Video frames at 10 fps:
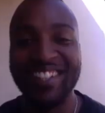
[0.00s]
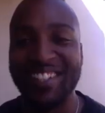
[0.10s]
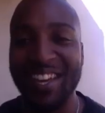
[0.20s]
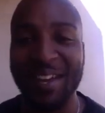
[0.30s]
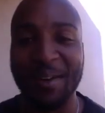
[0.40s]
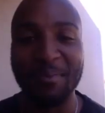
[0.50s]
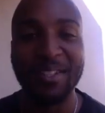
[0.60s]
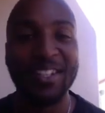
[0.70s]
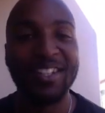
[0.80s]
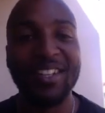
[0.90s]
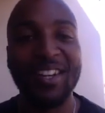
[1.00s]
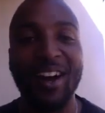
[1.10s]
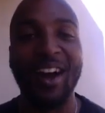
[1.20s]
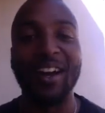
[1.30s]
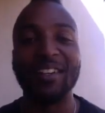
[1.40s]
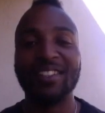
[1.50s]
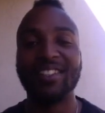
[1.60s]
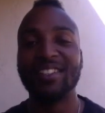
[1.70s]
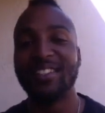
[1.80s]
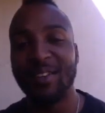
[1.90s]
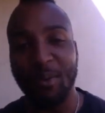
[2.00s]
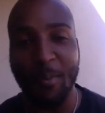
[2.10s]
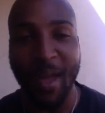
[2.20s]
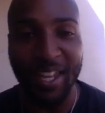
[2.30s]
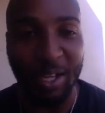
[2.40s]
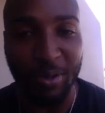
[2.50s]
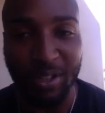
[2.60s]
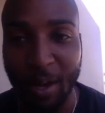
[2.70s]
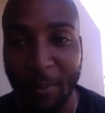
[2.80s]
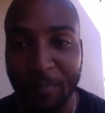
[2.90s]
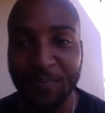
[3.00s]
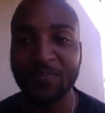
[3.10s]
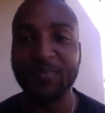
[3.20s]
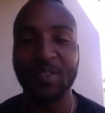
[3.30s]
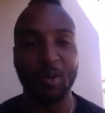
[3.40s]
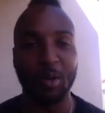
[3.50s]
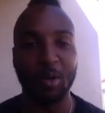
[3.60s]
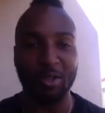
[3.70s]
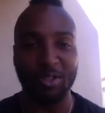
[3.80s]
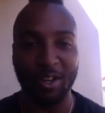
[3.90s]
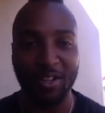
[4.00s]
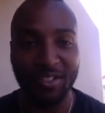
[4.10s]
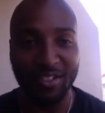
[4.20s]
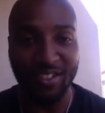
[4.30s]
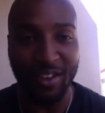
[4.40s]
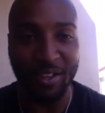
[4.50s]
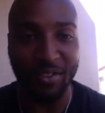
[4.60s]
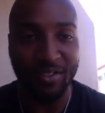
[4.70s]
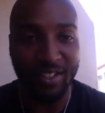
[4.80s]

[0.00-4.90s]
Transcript: Damn. All right. We're back into it, though. What about you, sir? You have any?